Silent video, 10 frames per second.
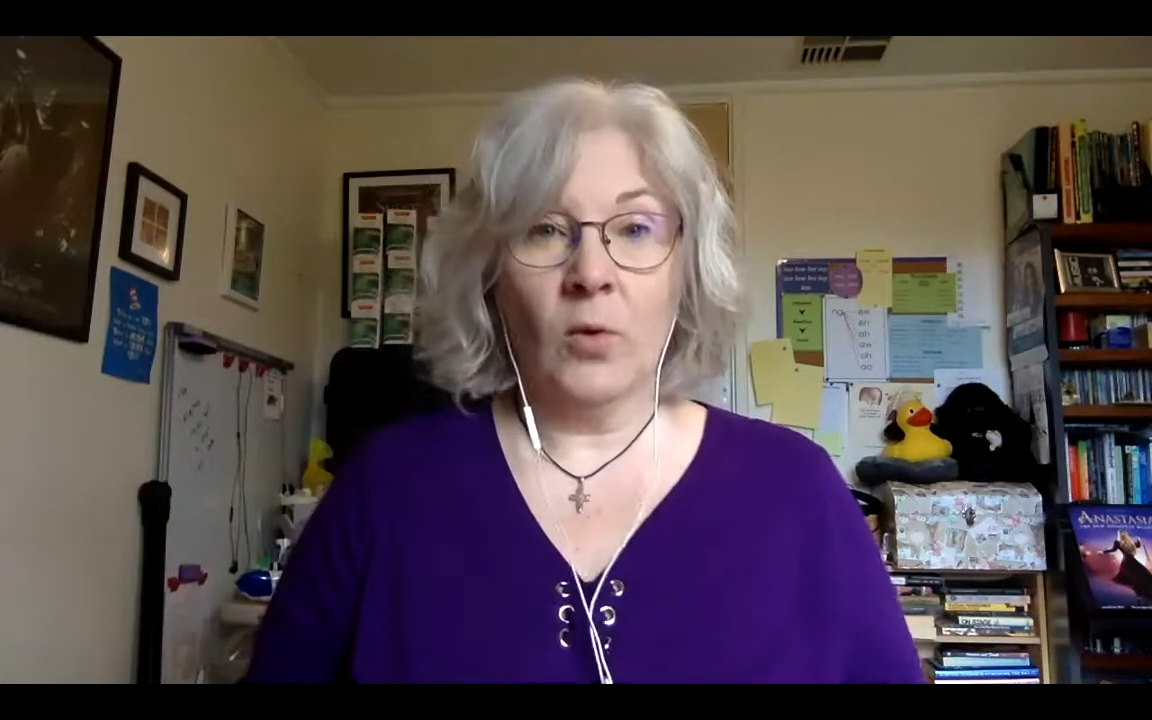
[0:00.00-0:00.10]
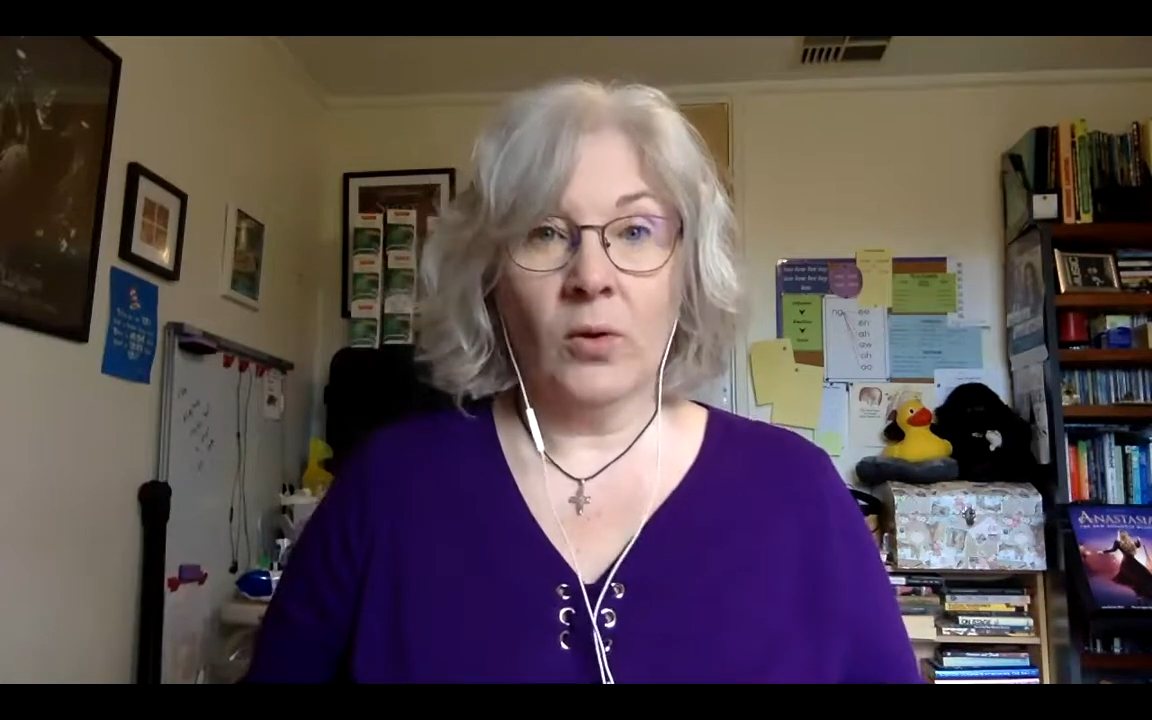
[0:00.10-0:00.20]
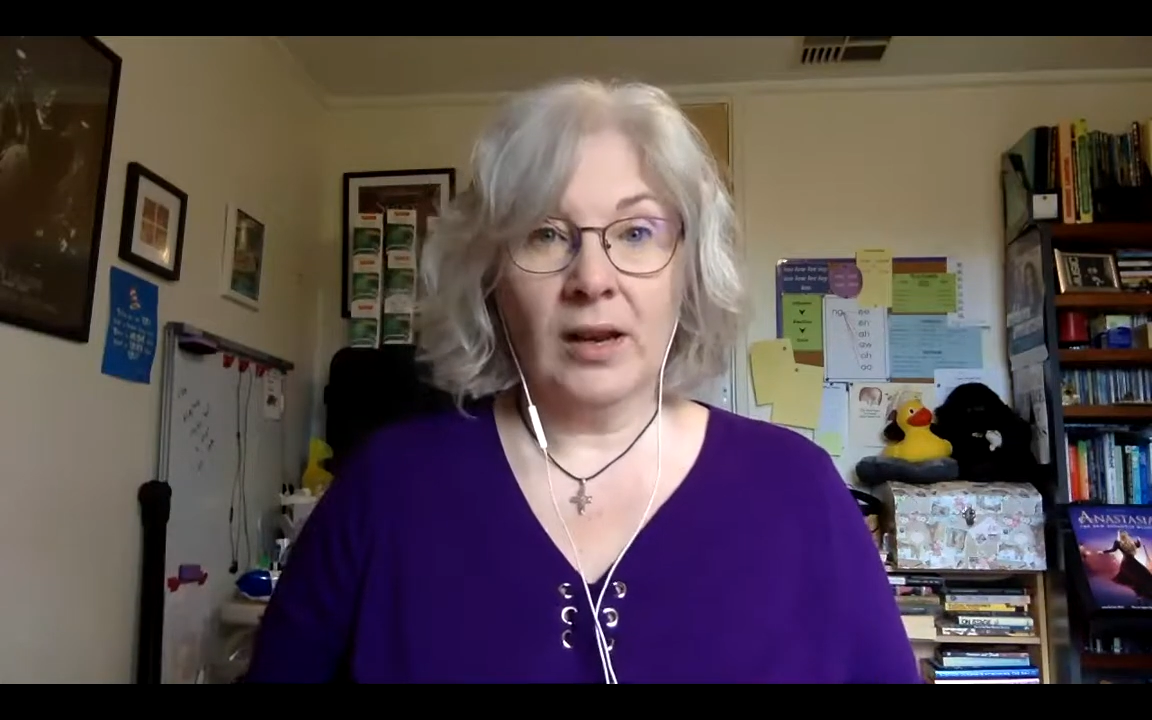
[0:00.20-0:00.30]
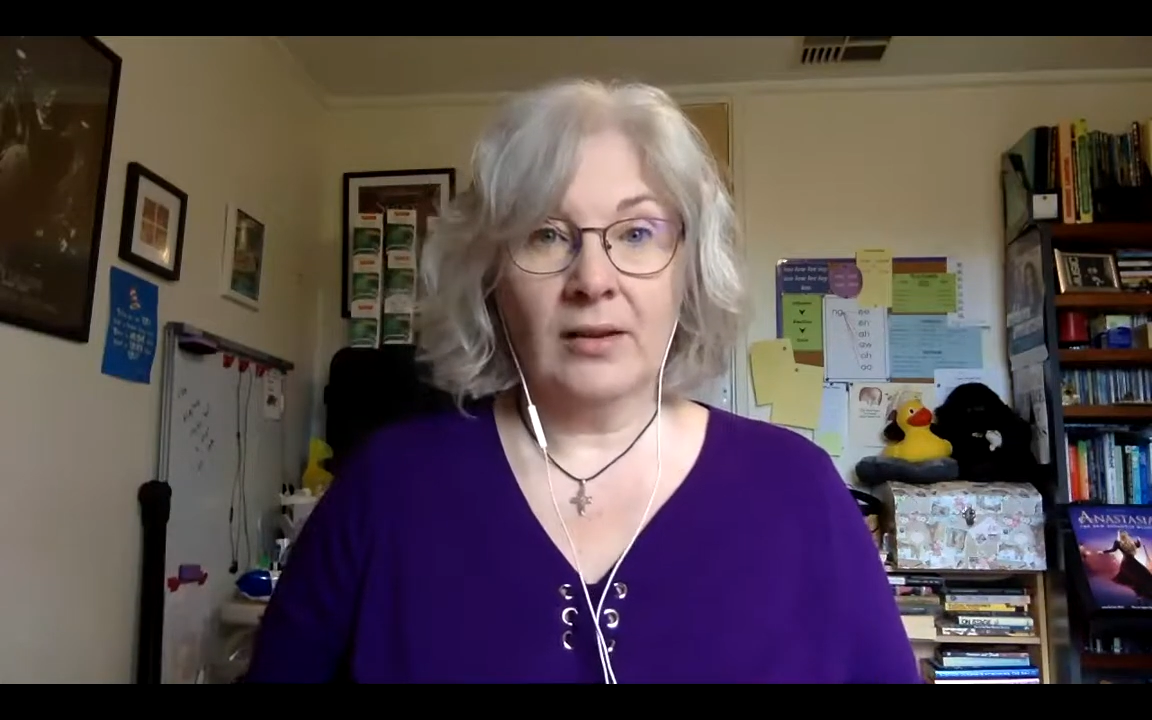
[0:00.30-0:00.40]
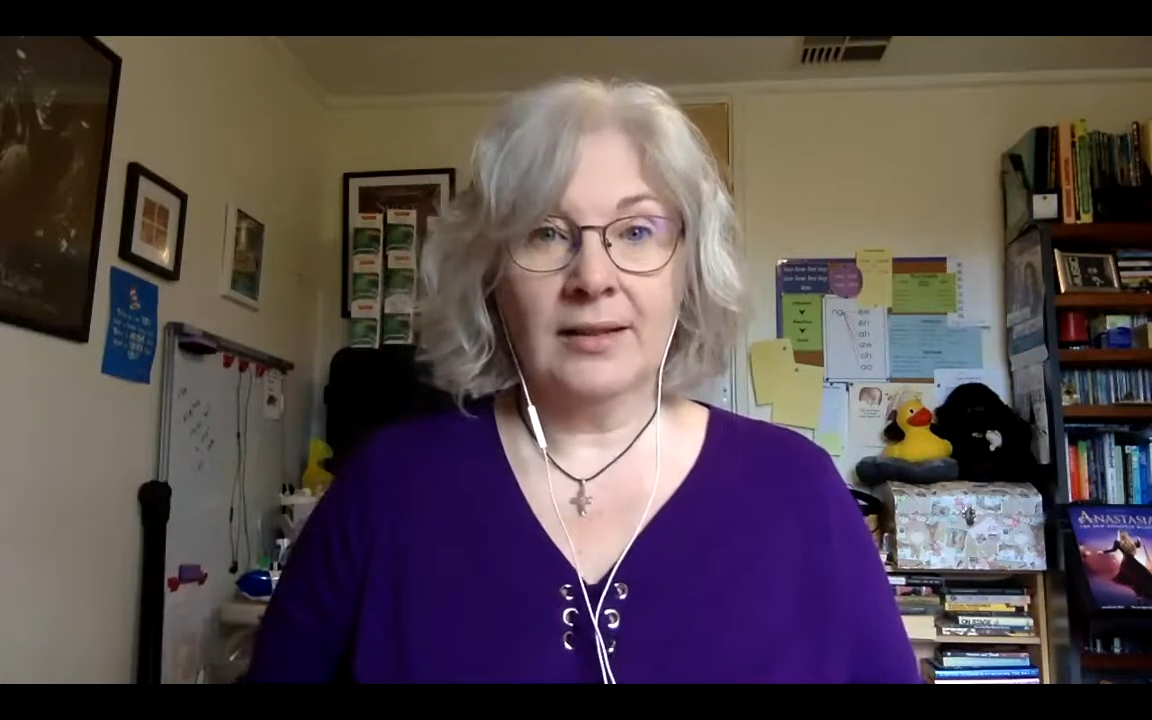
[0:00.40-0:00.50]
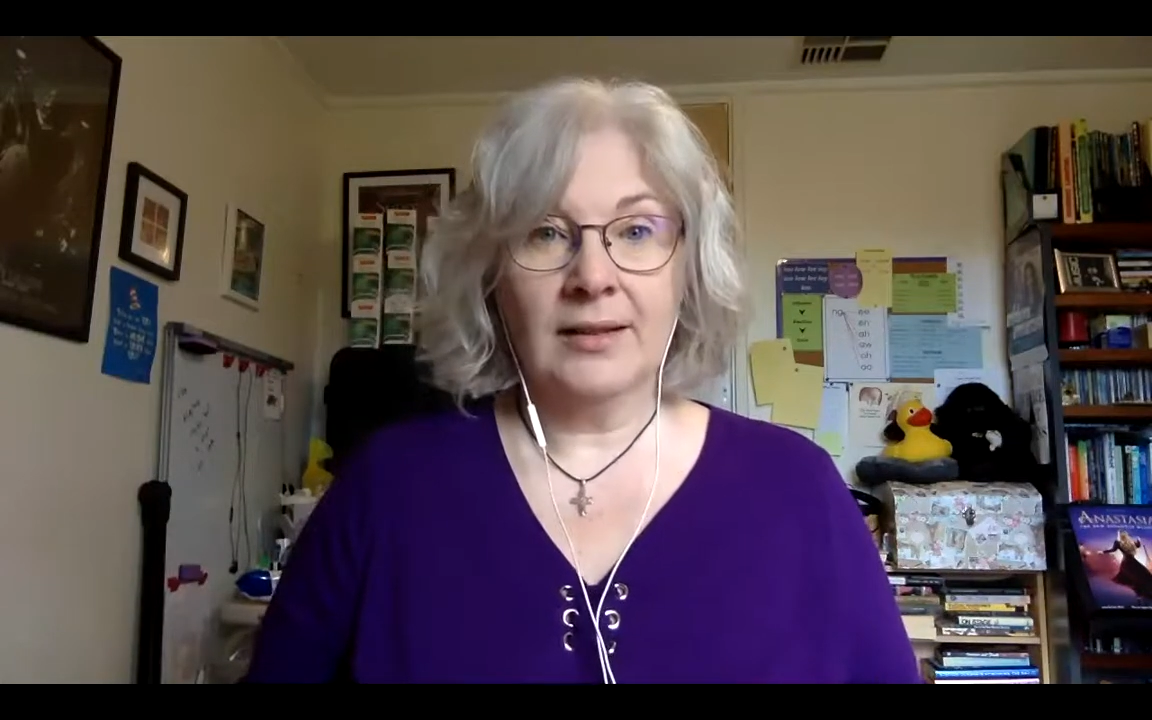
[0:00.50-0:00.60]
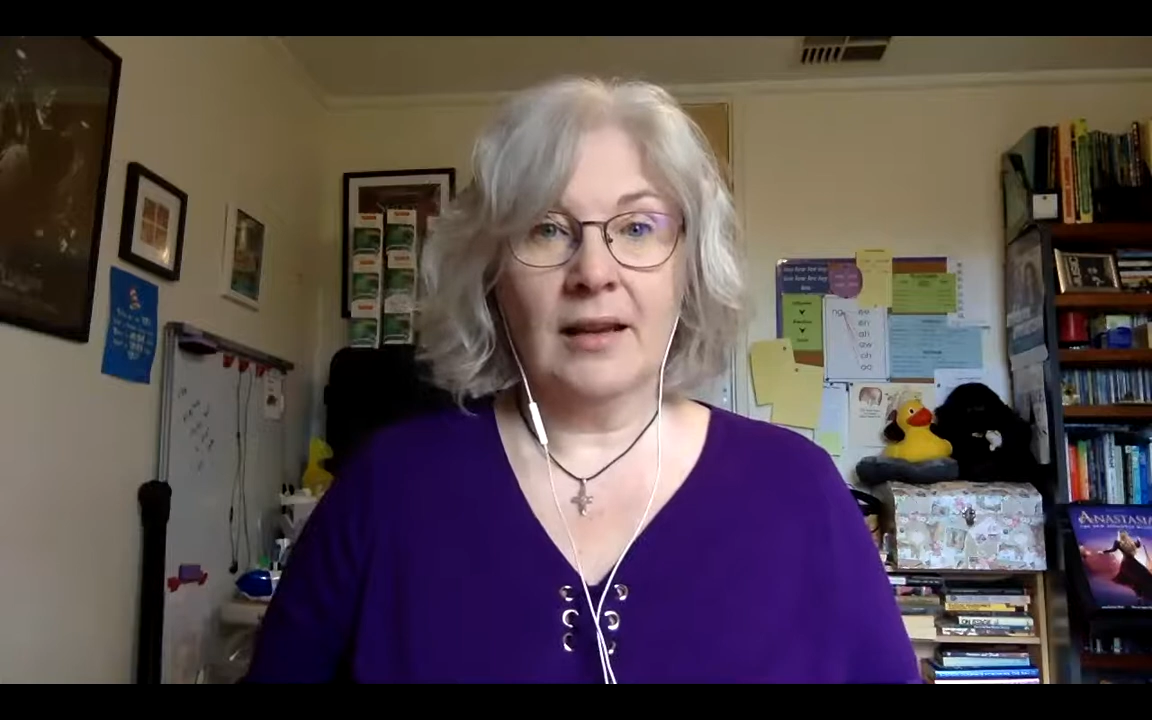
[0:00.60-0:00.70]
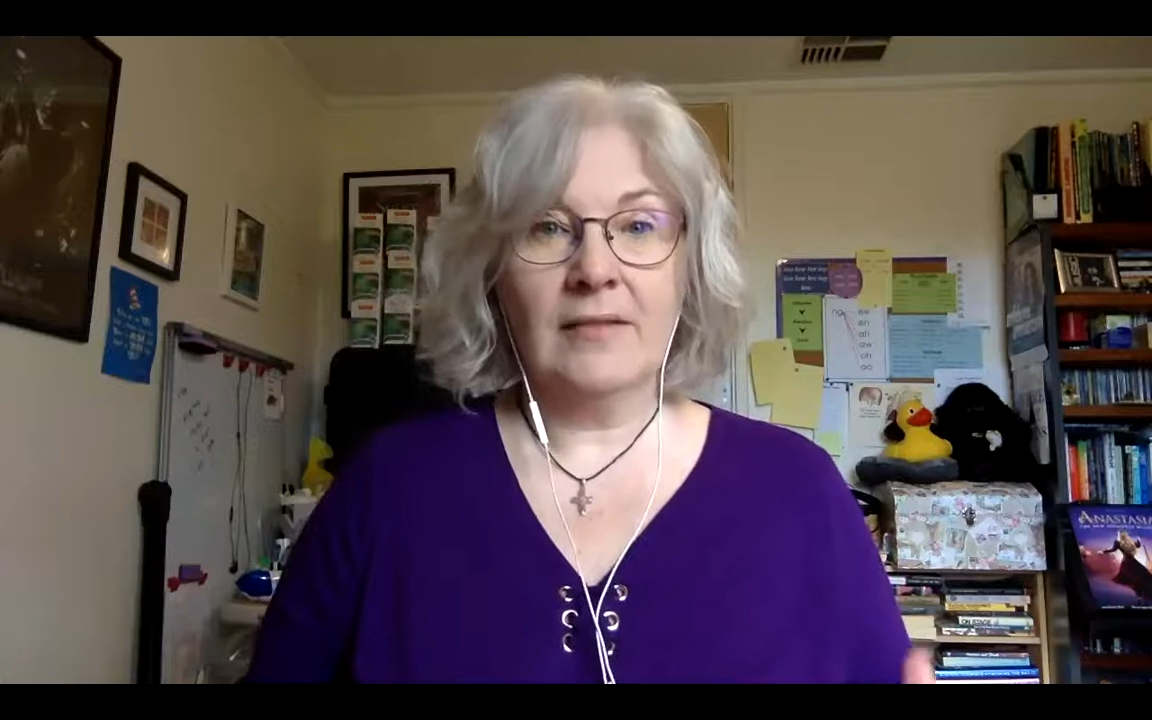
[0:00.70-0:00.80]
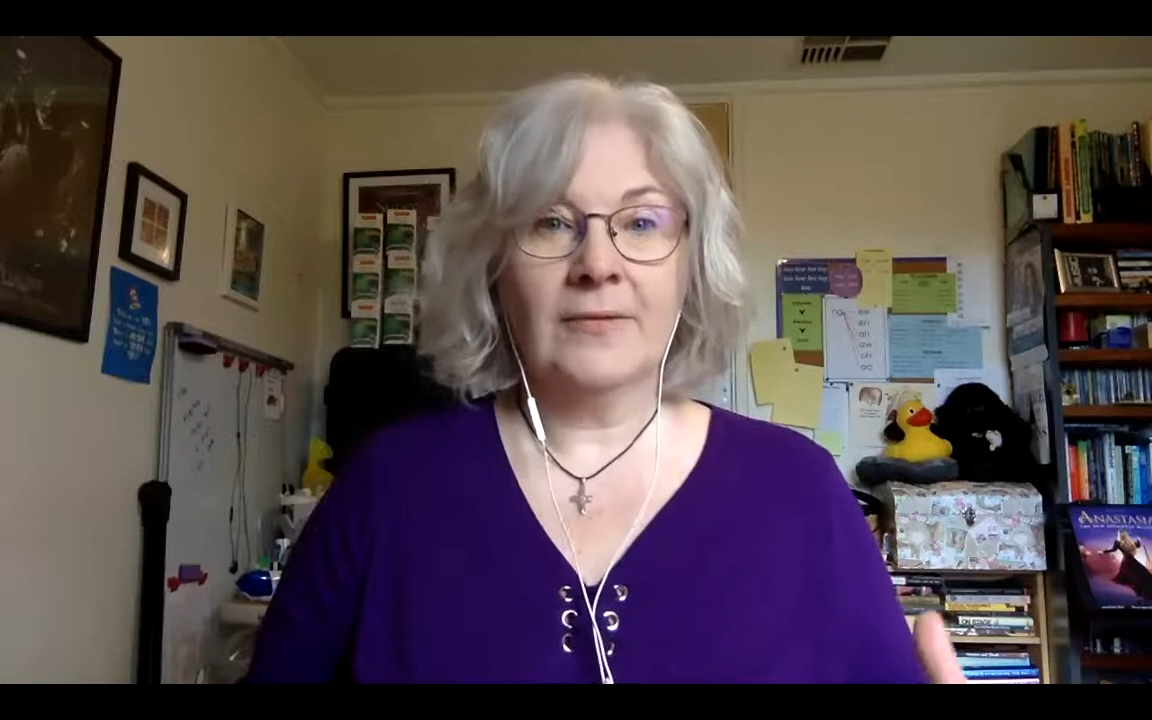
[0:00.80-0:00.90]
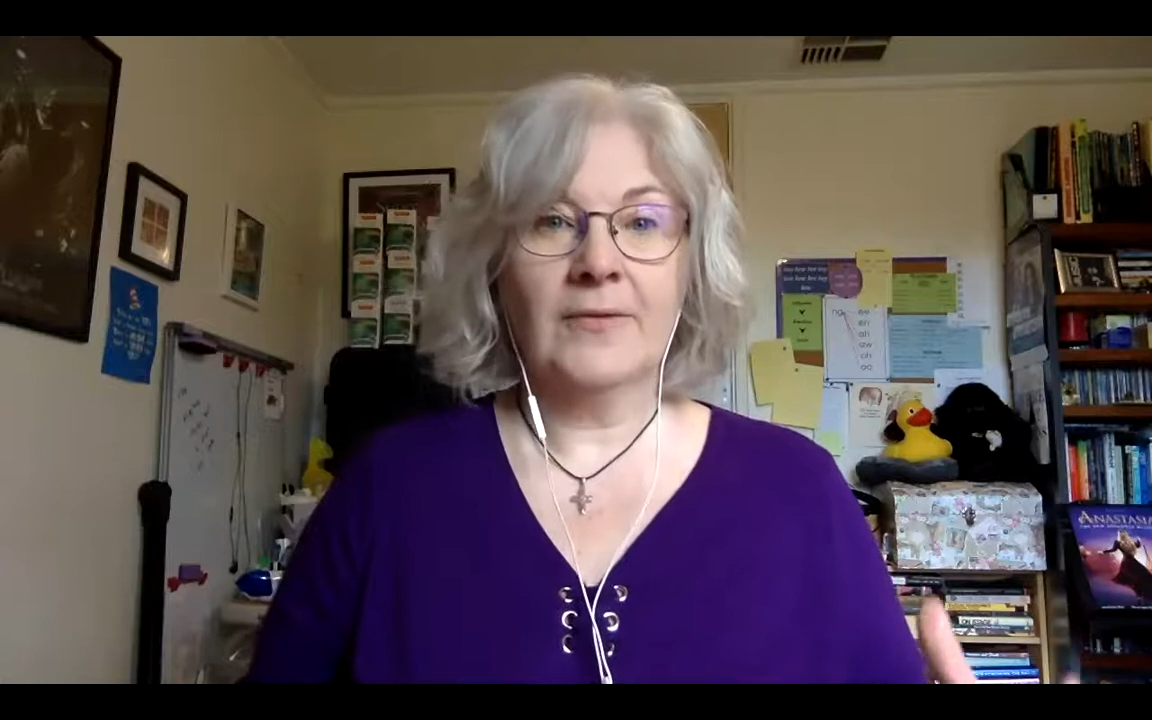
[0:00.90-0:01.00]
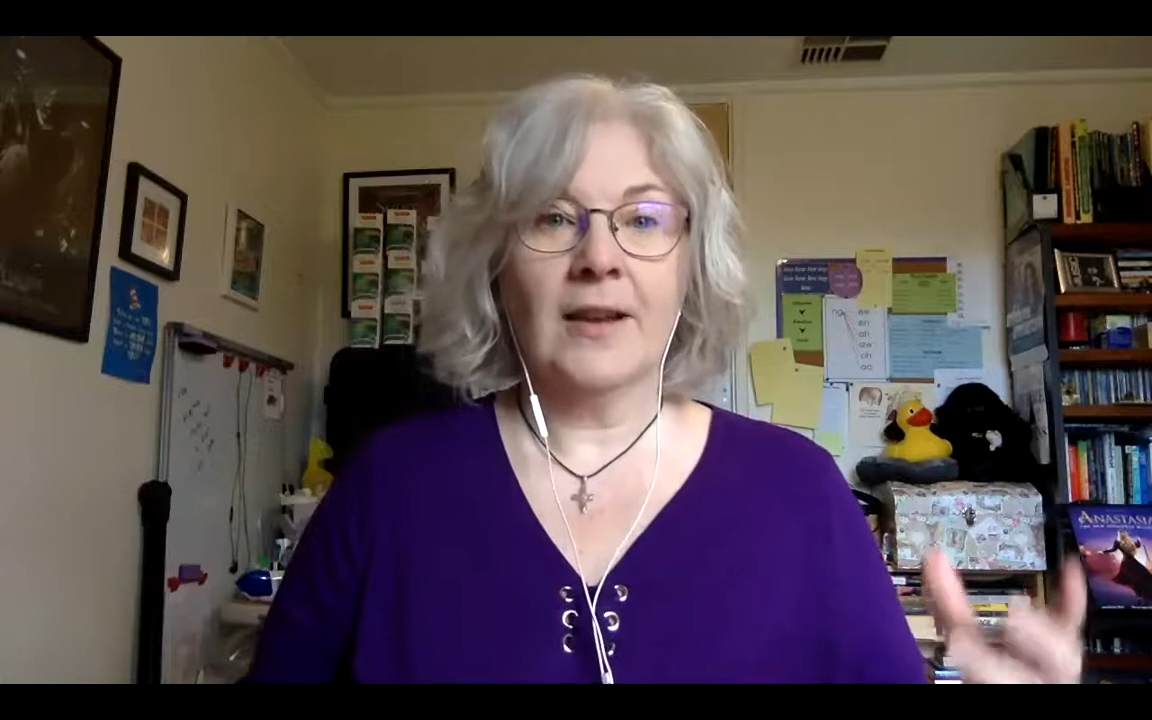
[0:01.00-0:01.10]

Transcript: audio stuff,